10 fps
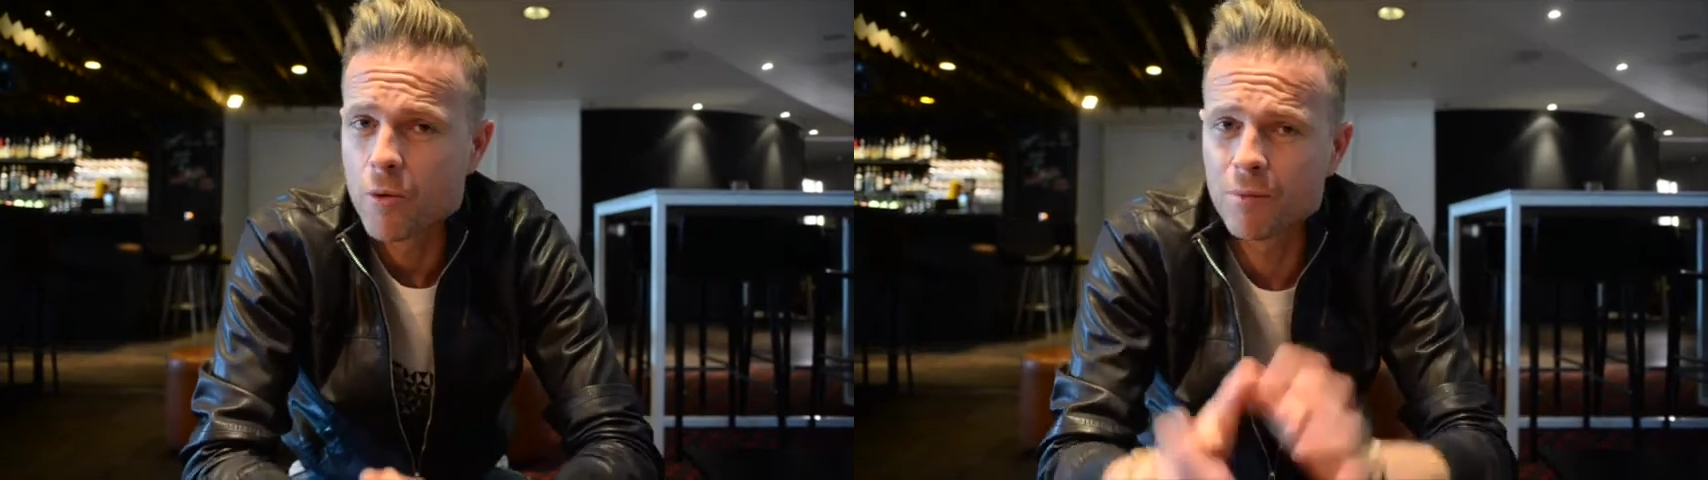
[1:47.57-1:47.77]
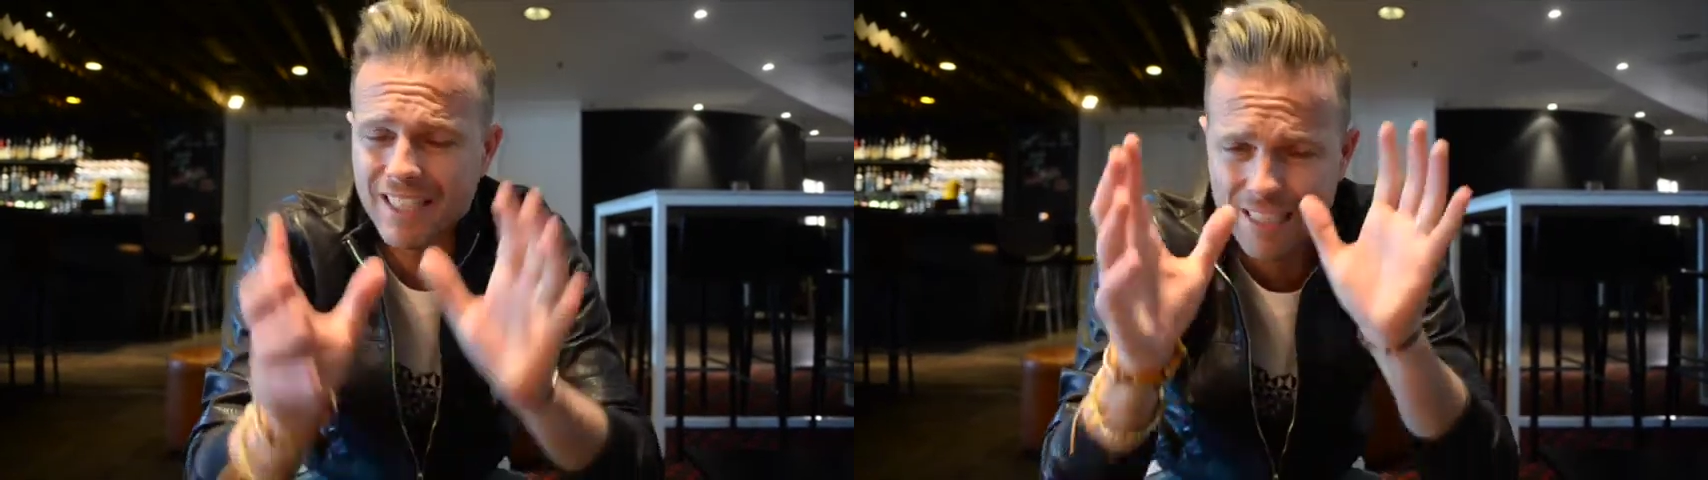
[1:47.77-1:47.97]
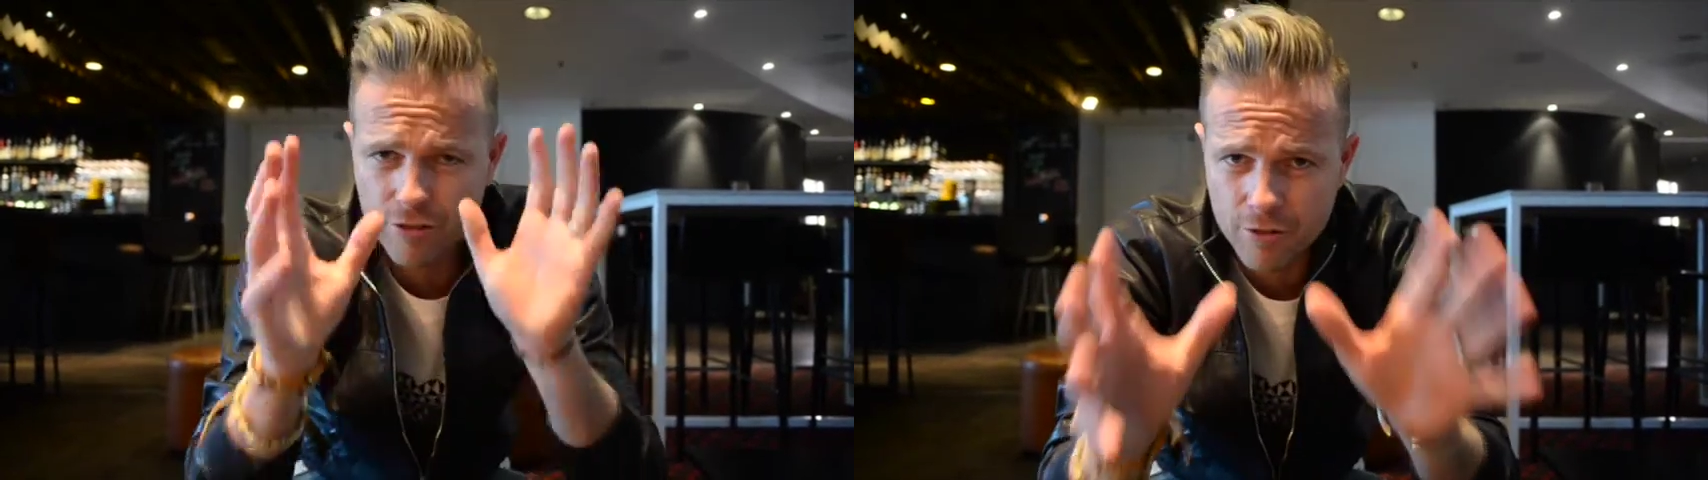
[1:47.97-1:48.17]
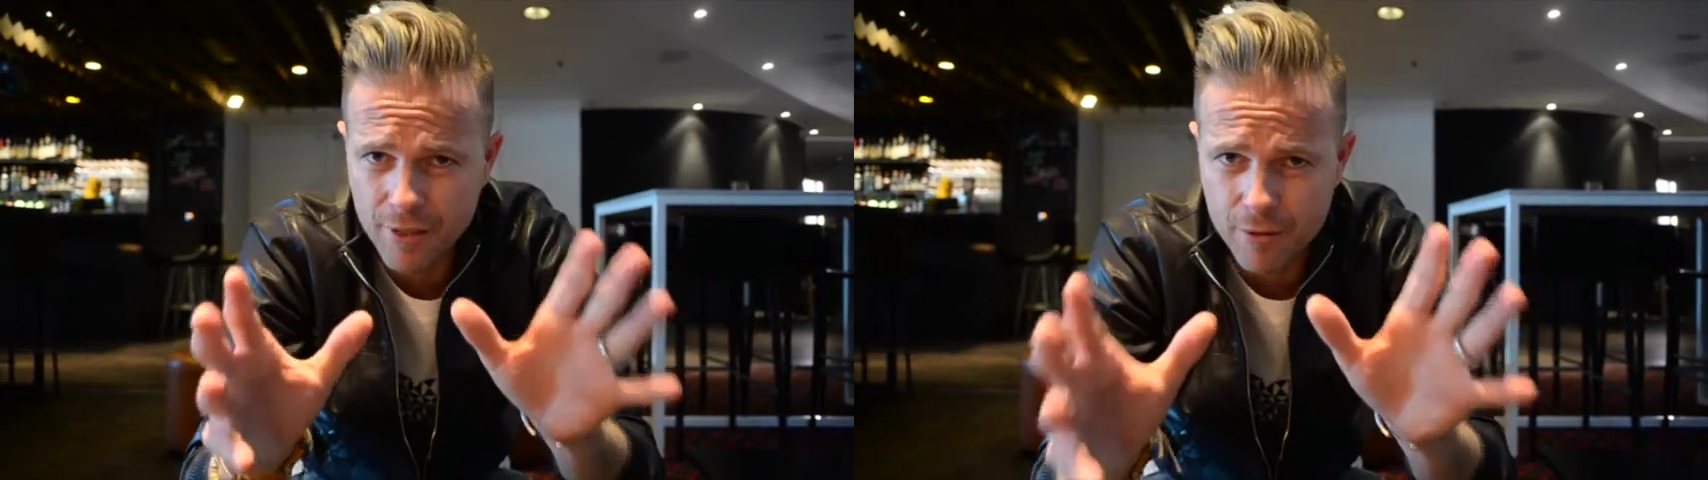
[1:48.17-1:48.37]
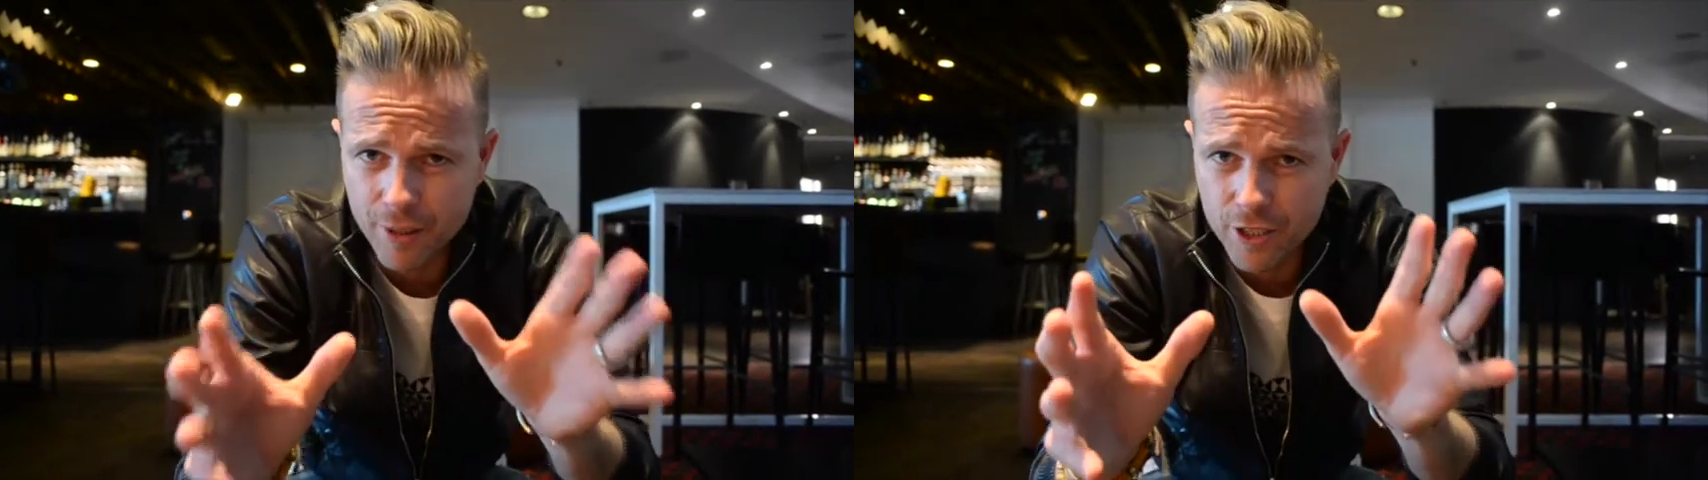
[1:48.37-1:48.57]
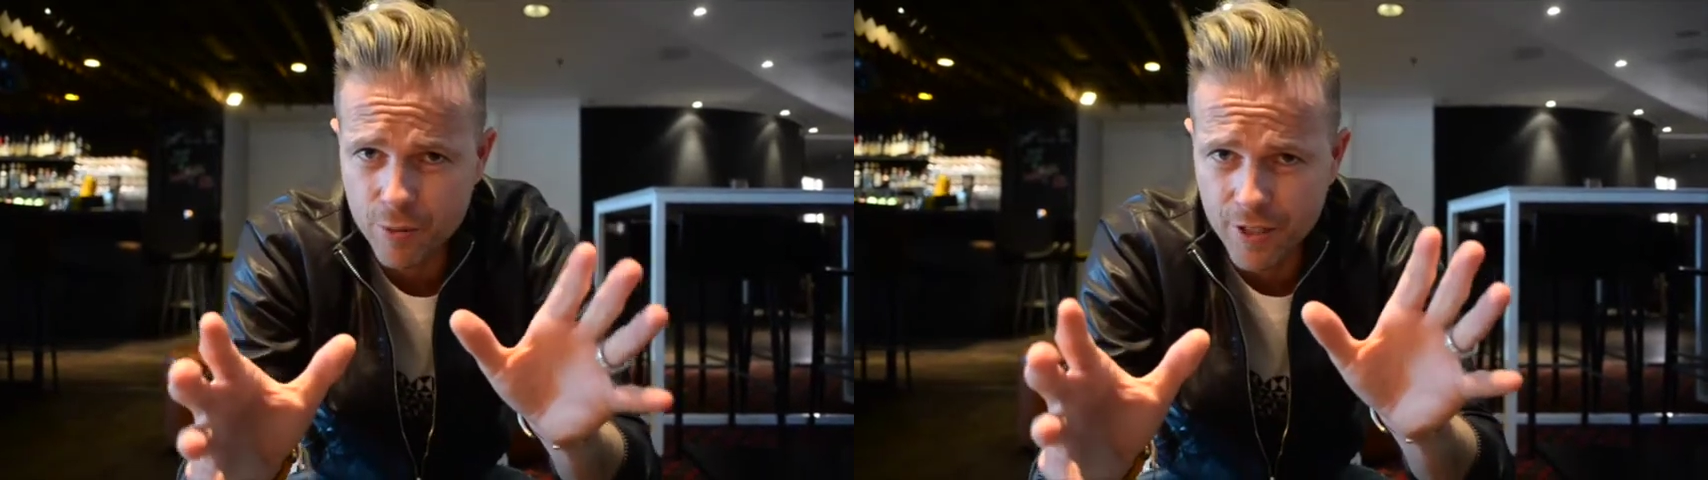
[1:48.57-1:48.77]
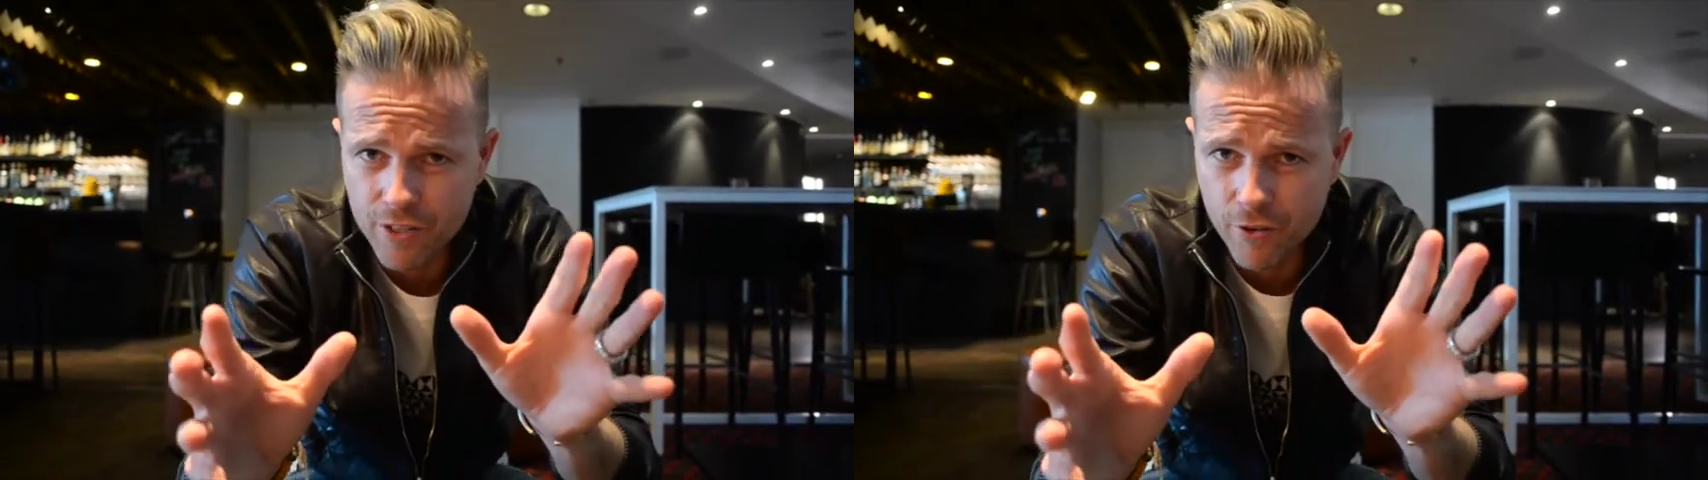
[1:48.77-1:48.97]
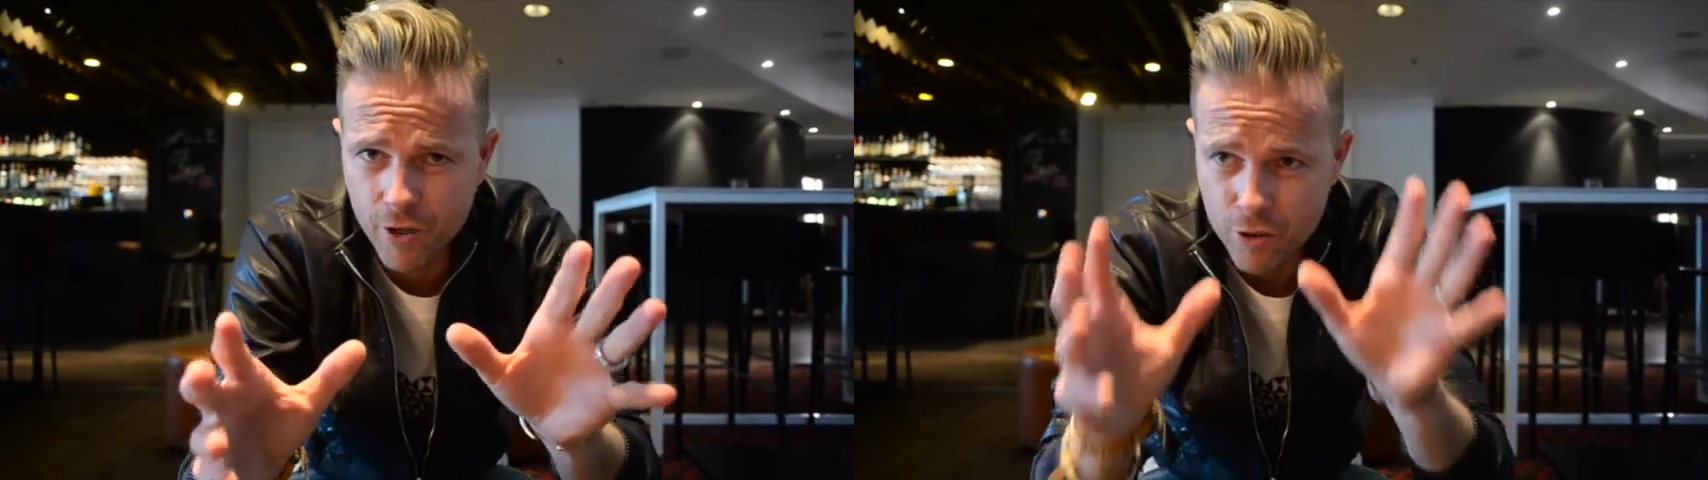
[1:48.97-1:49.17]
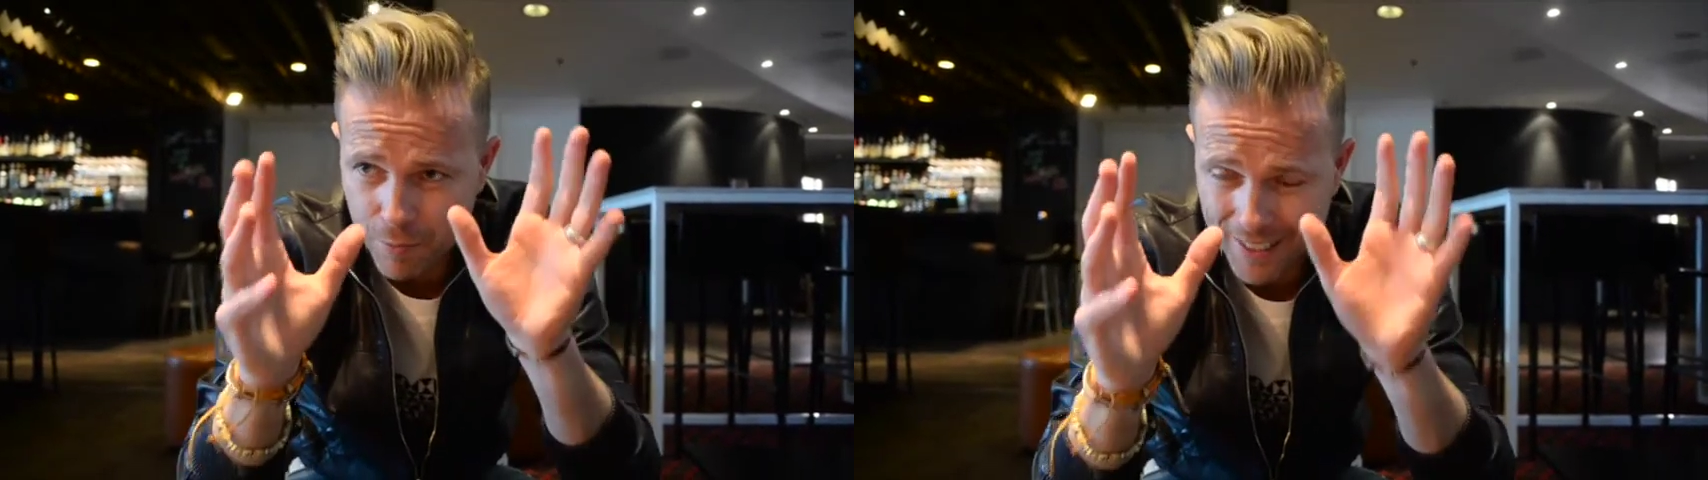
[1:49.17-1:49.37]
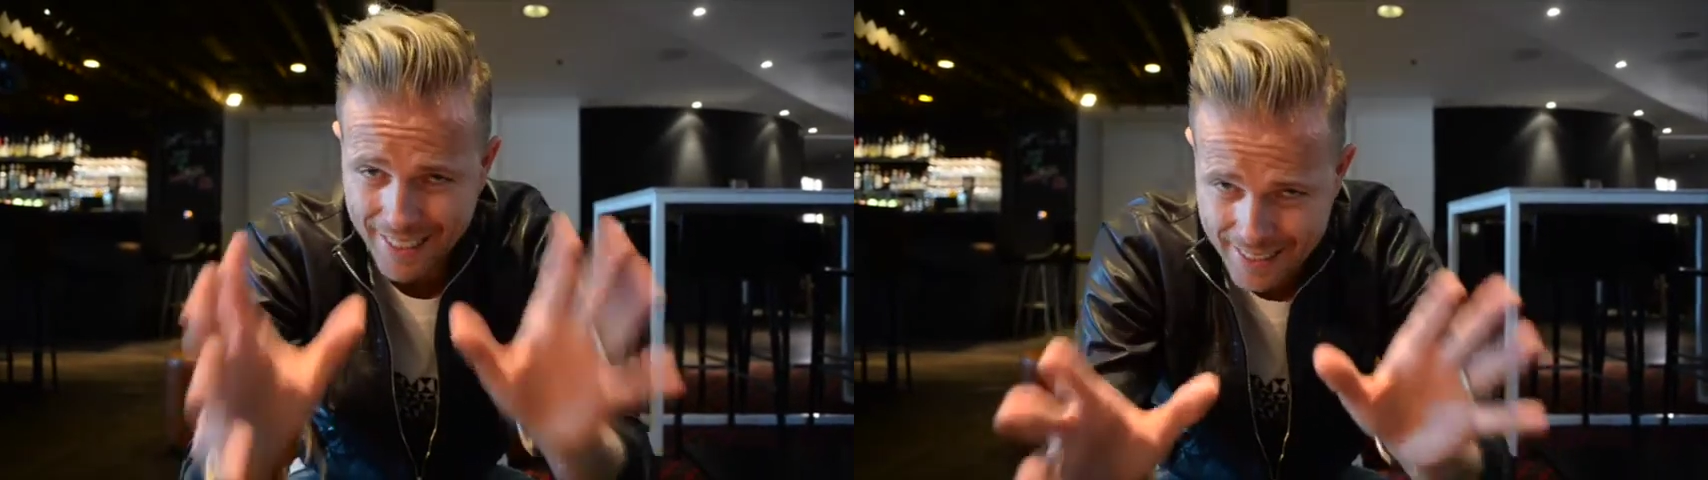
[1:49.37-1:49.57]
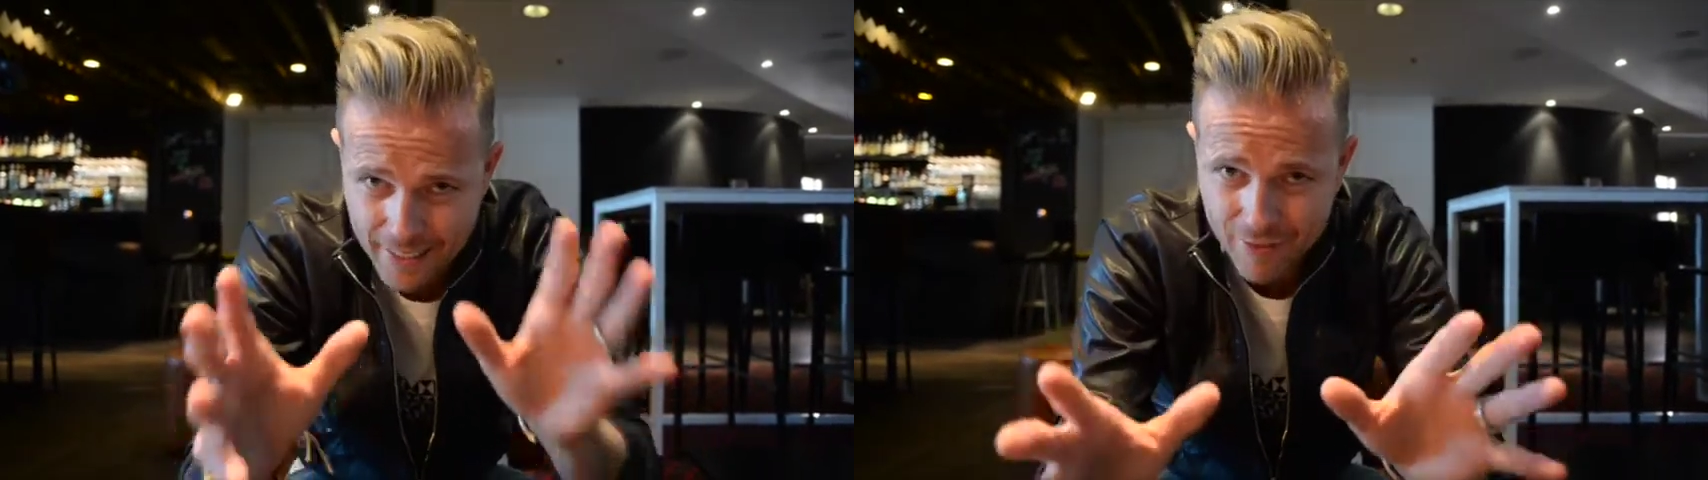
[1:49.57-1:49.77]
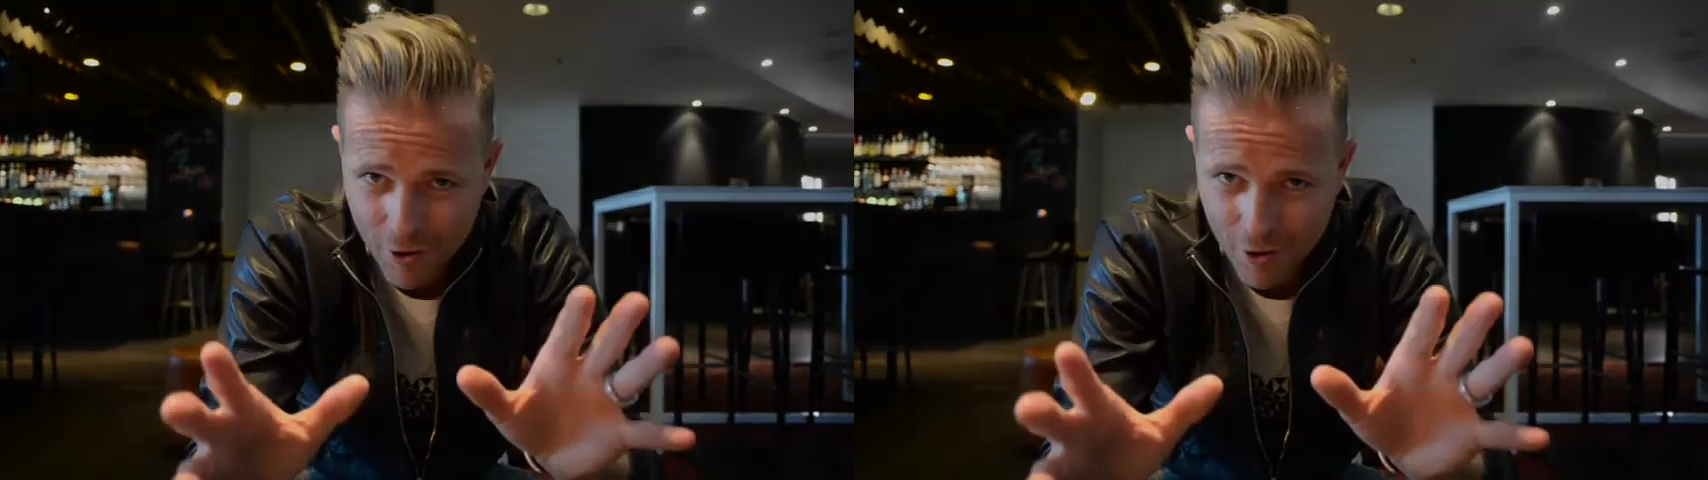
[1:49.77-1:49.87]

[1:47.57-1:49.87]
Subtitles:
But that doesn't mean to any Swedish followers, please still